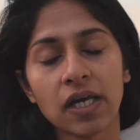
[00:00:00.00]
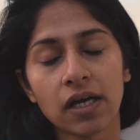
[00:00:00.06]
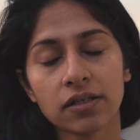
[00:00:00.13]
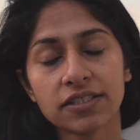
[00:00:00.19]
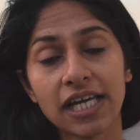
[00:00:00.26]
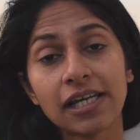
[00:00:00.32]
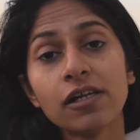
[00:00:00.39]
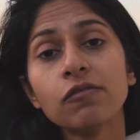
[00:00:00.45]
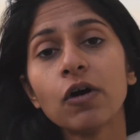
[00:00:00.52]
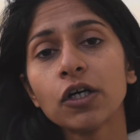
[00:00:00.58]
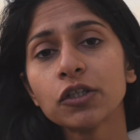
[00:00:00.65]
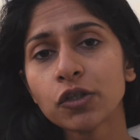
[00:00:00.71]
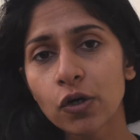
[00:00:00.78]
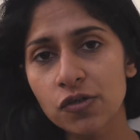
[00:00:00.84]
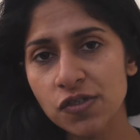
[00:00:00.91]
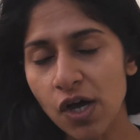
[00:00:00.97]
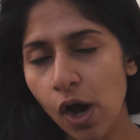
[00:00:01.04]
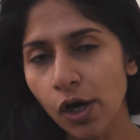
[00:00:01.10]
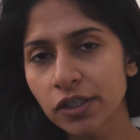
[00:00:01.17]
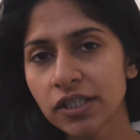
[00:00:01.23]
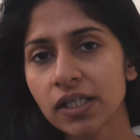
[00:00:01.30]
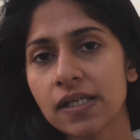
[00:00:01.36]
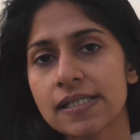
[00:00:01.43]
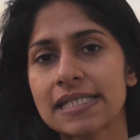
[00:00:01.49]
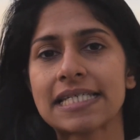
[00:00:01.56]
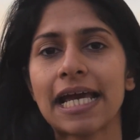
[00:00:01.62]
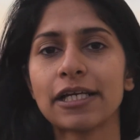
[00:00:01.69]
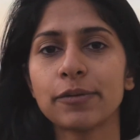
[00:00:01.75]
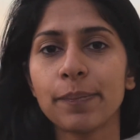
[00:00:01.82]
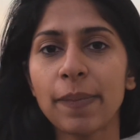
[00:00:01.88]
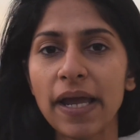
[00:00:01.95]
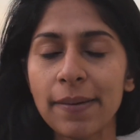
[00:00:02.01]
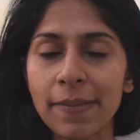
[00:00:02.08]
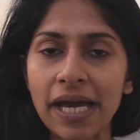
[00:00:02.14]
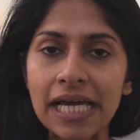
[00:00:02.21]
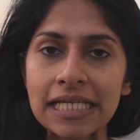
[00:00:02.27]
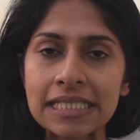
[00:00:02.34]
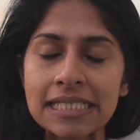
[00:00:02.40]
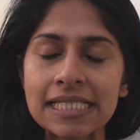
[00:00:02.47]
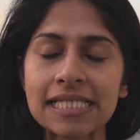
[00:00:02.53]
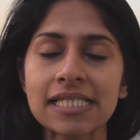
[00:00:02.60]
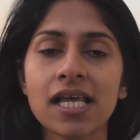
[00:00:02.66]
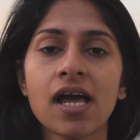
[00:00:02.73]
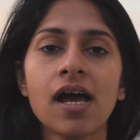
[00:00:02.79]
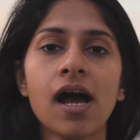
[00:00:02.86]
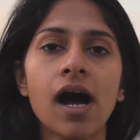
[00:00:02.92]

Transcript: deliver those orders, get payments.